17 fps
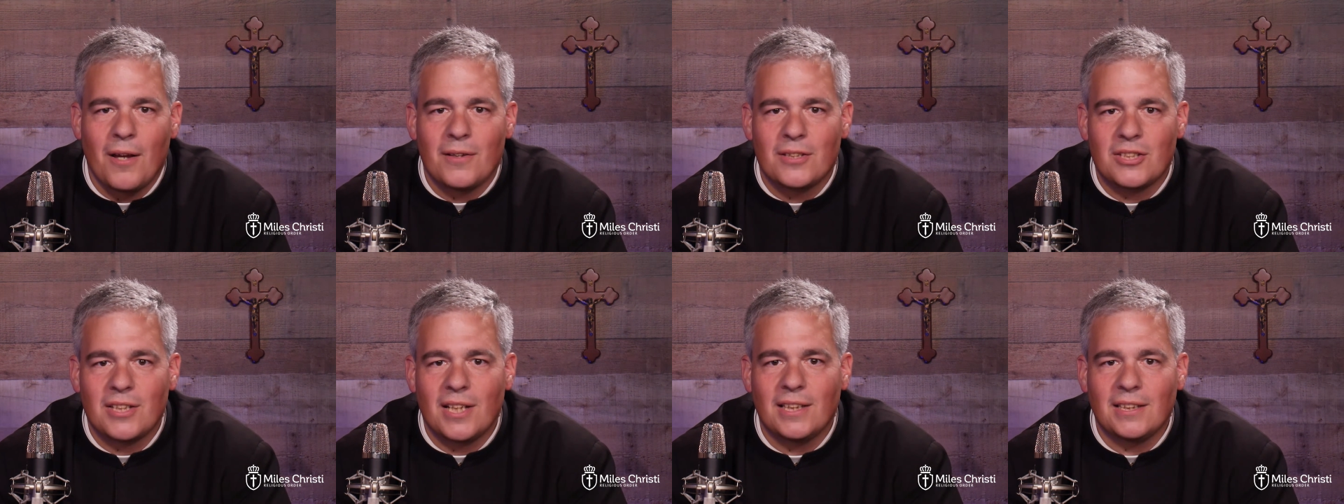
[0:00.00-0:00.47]

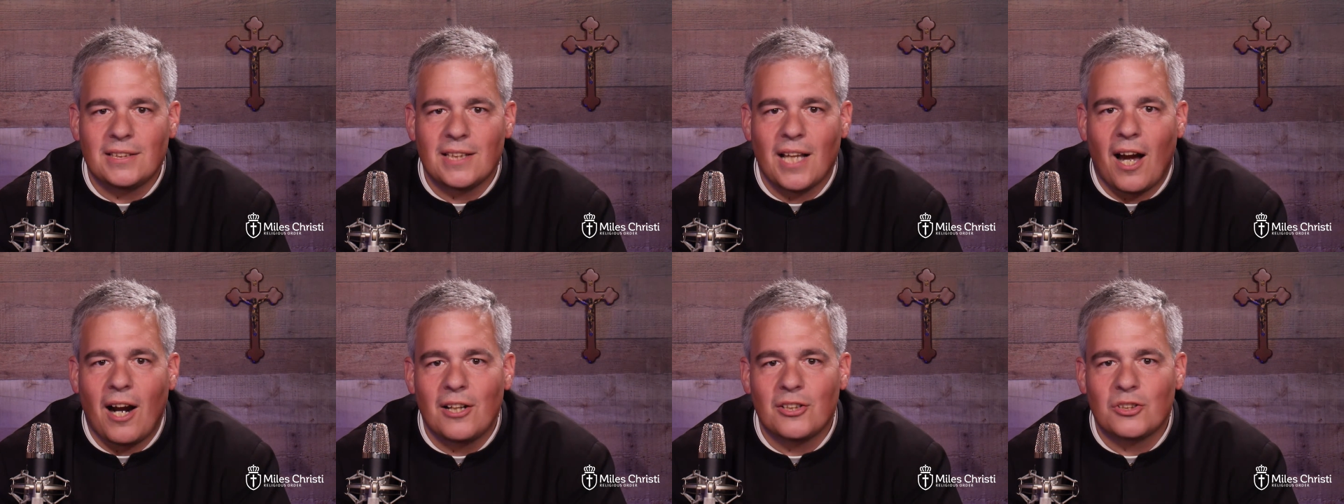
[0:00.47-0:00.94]
She's
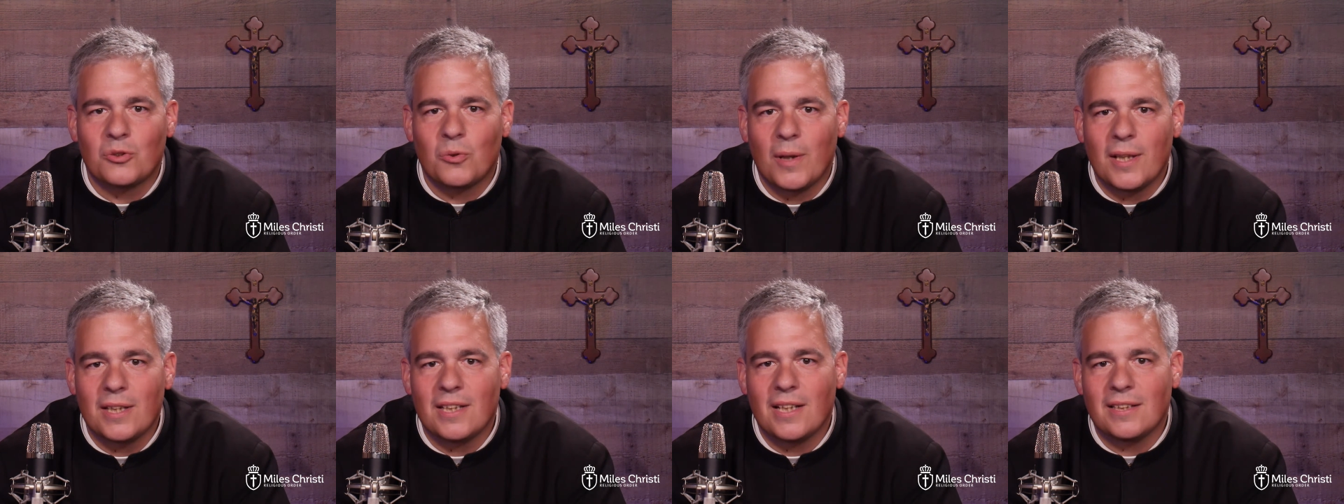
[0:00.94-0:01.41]
our
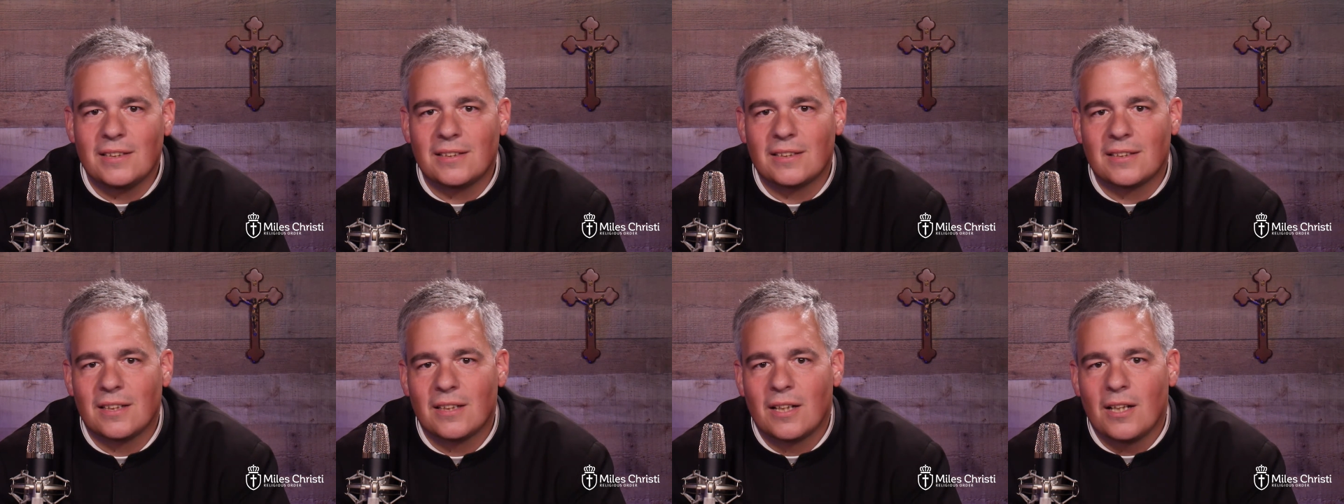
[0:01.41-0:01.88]

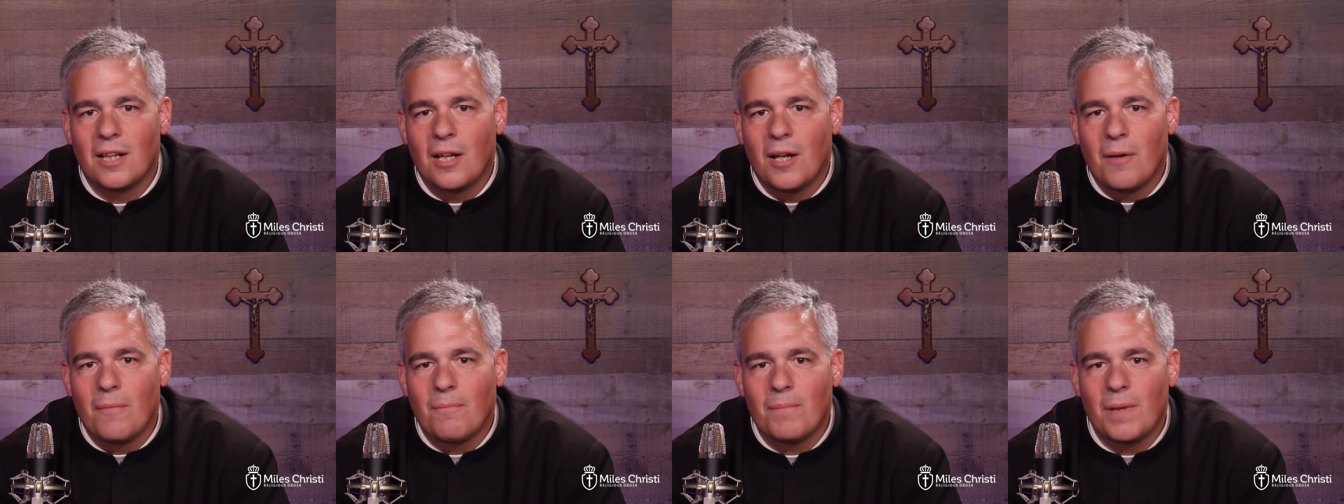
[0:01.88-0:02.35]
sweetness
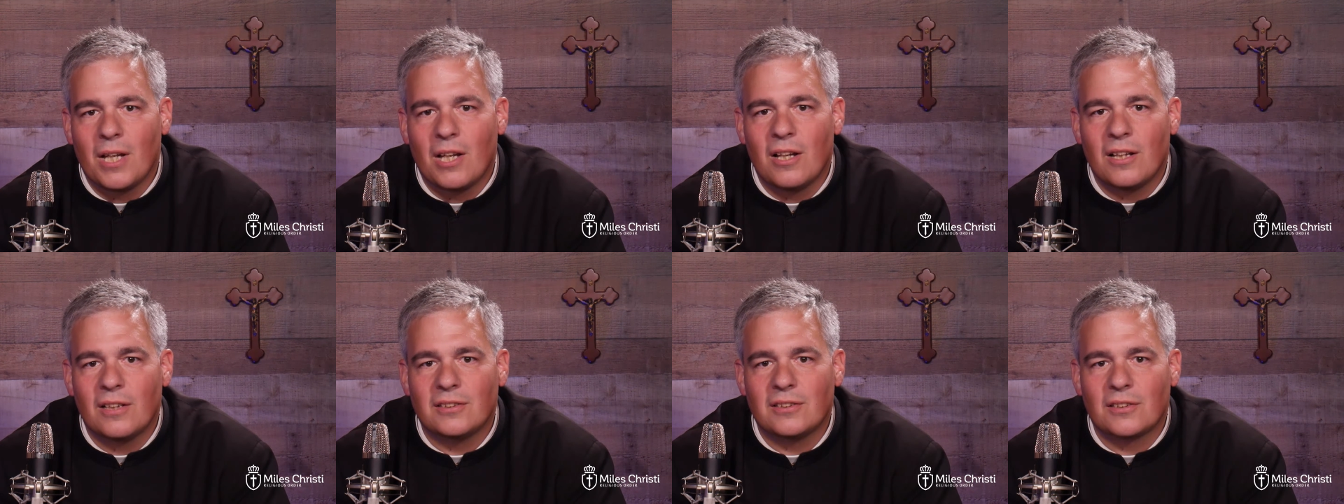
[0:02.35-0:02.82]

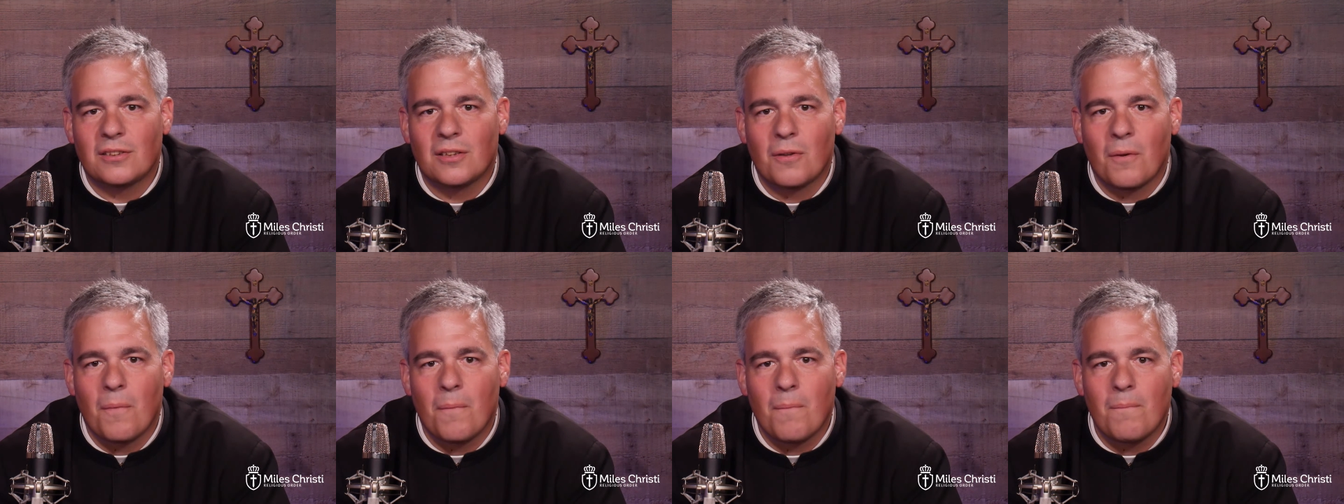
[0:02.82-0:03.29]
because
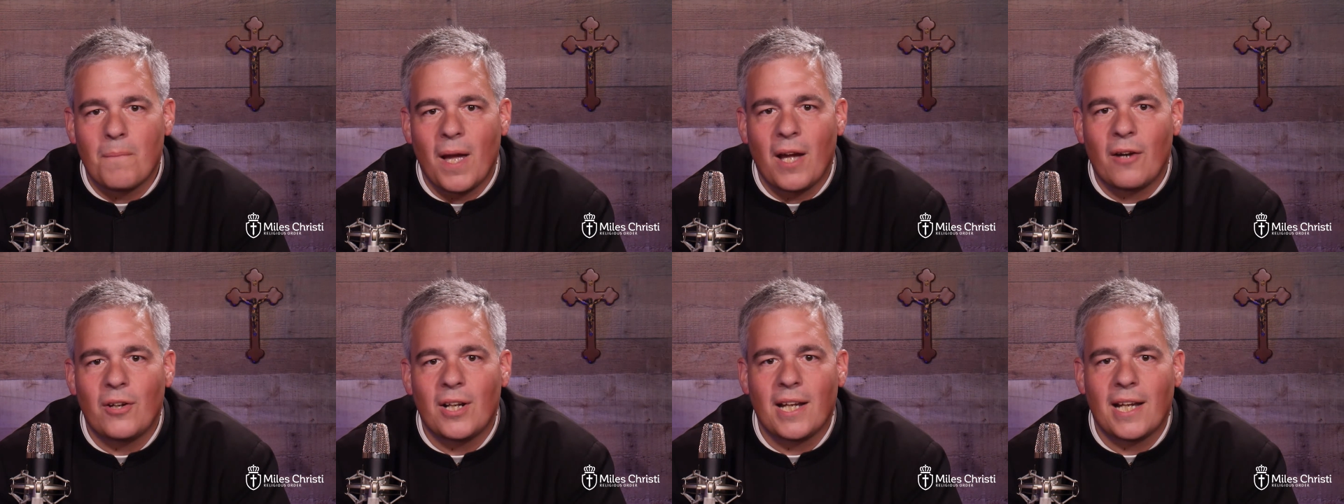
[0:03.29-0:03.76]

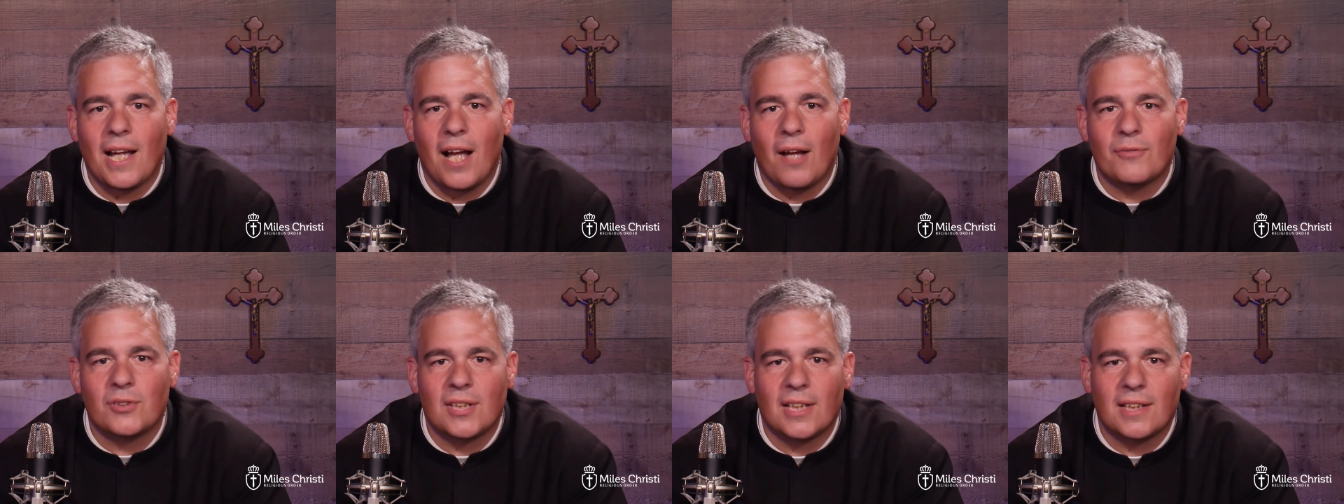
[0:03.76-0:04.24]
Mary
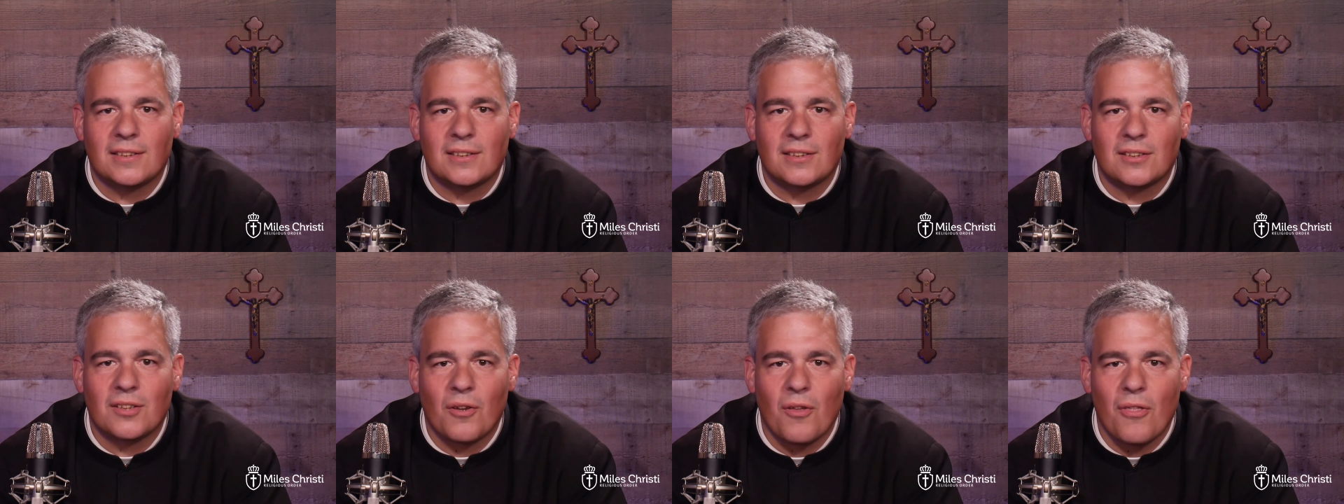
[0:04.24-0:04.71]
helps
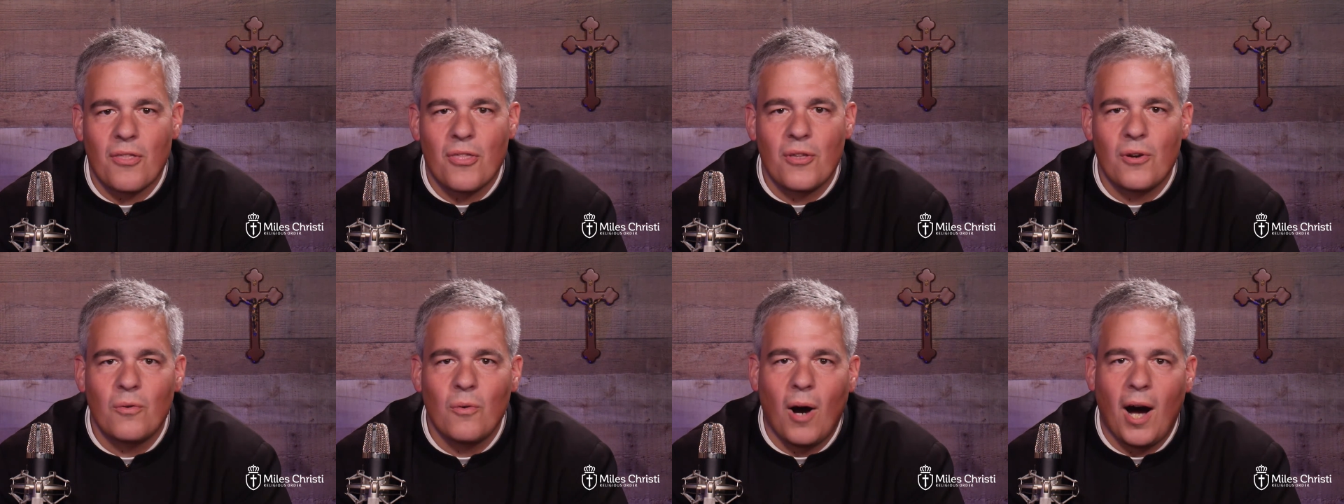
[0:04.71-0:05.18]
us
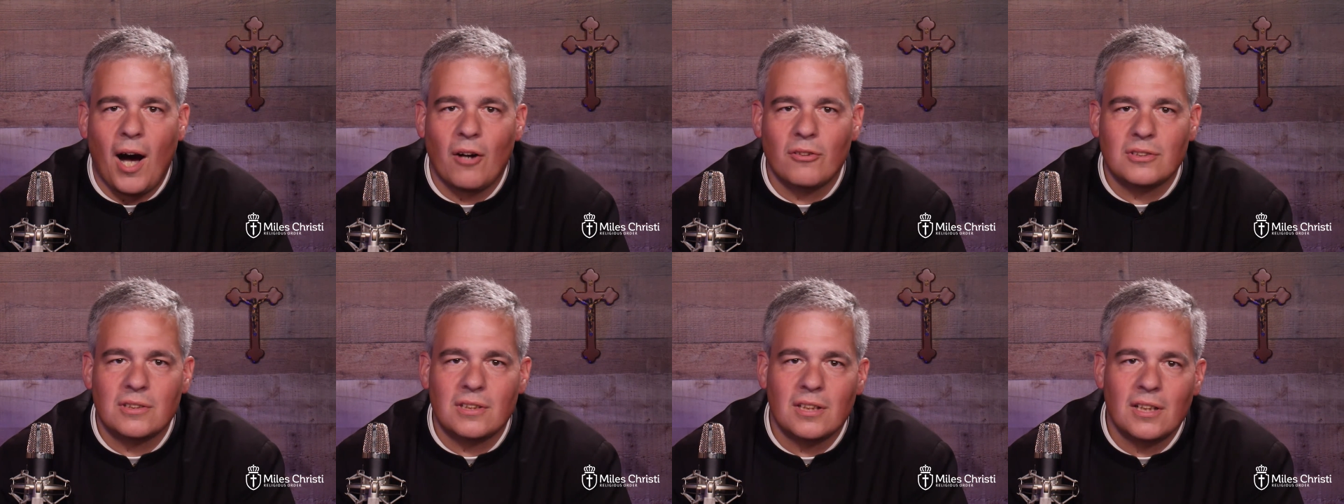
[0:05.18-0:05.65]
throughout